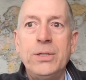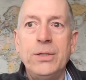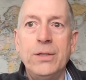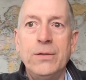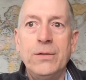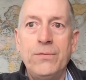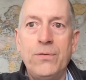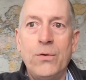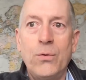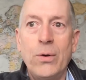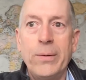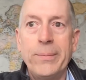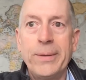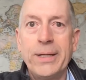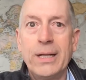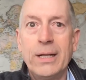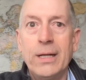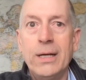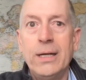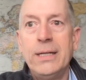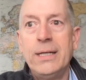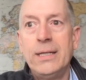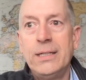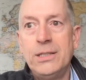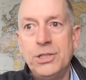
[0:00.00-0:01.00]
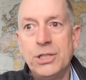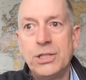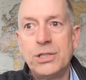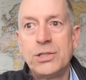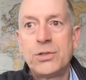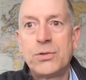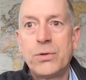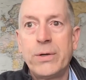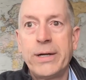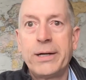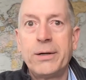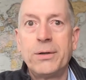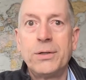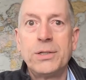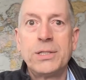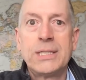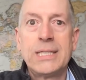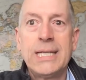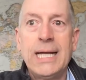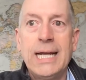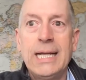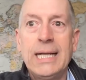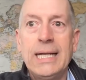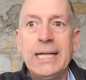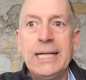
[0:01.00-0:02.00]
to the formula, it just triggers
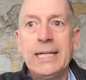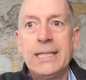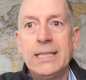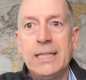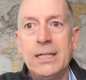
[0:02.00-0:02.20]
selling